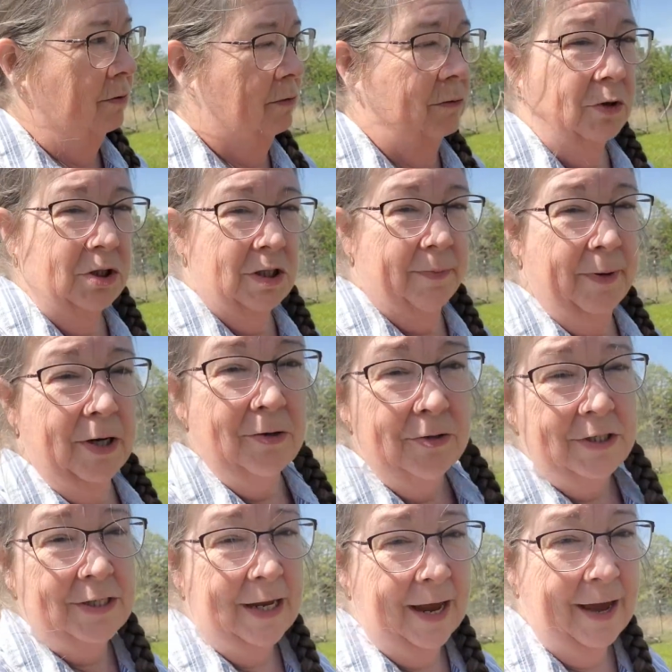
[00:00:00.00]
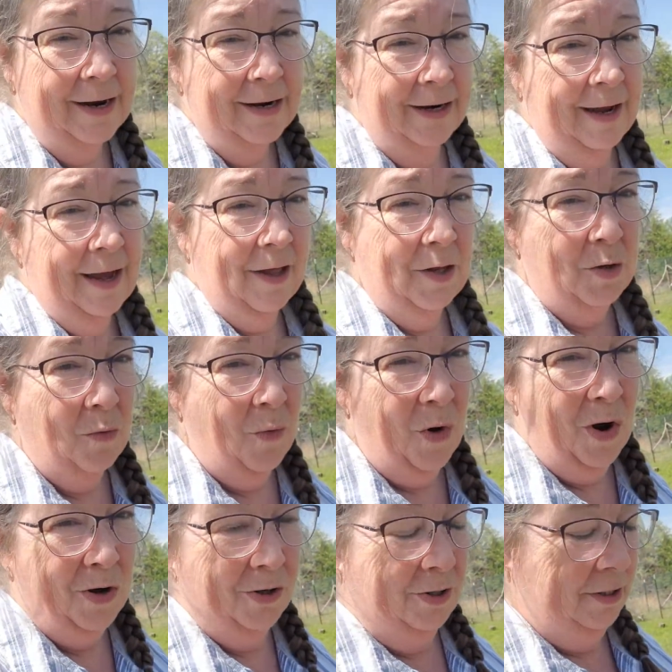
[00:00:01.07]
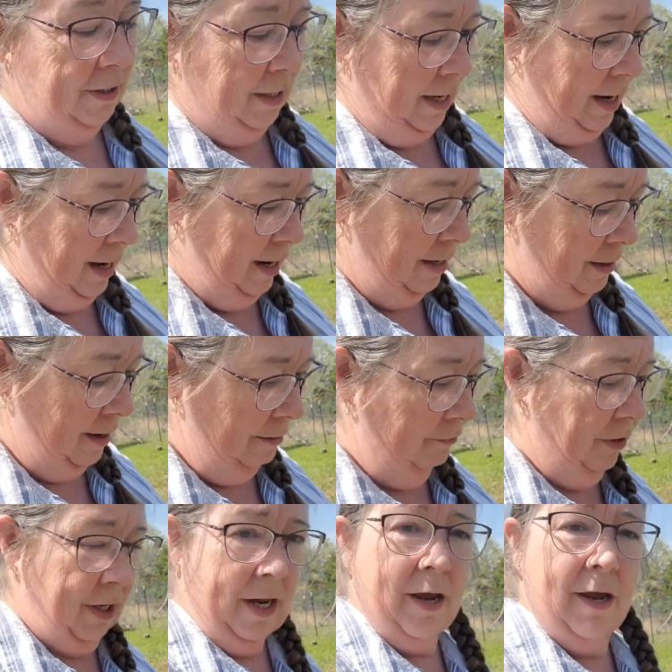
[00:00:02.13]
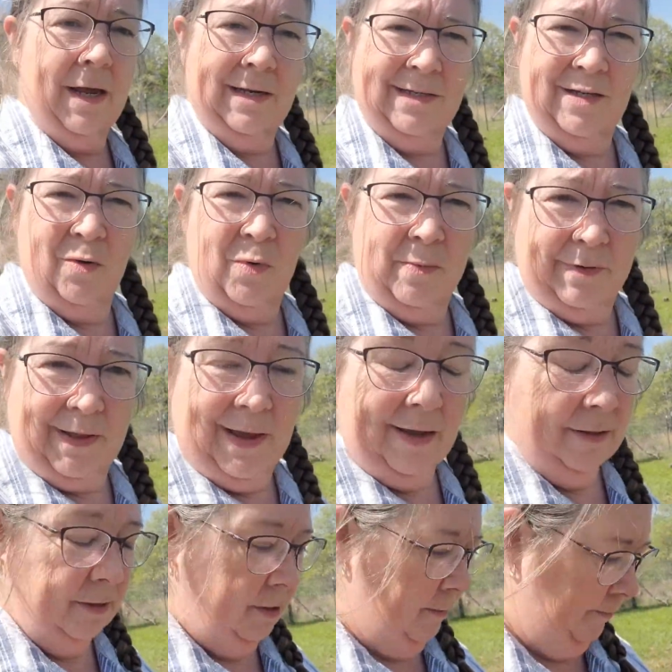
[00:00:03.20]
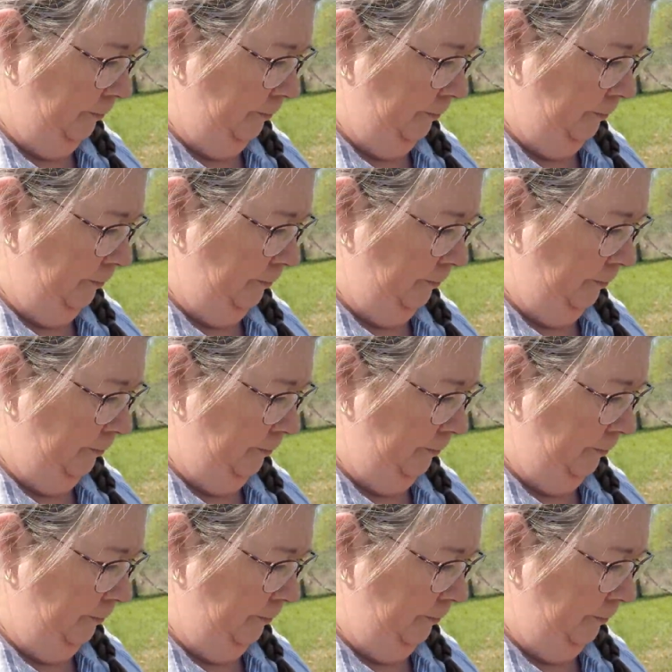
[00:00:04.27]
We're supposed to add a gallon of water today and every day until we plant.